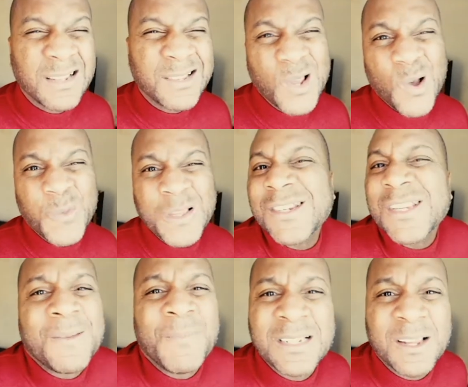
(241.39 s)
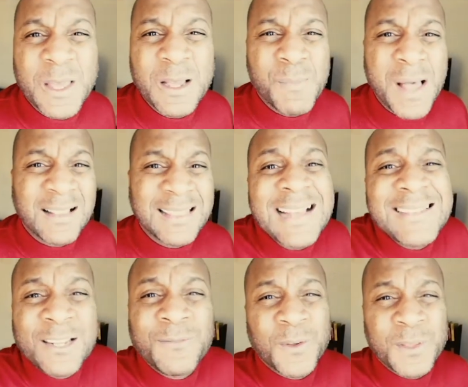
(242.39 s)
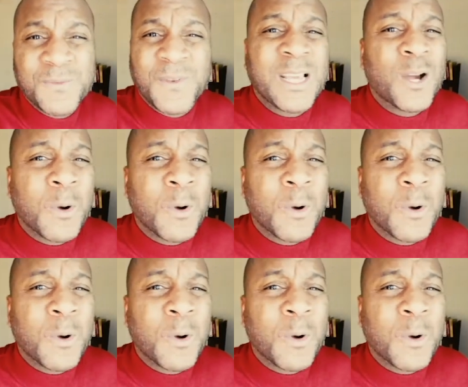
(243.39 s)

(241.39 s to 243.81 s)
So that's just something to think about. That's it for this video.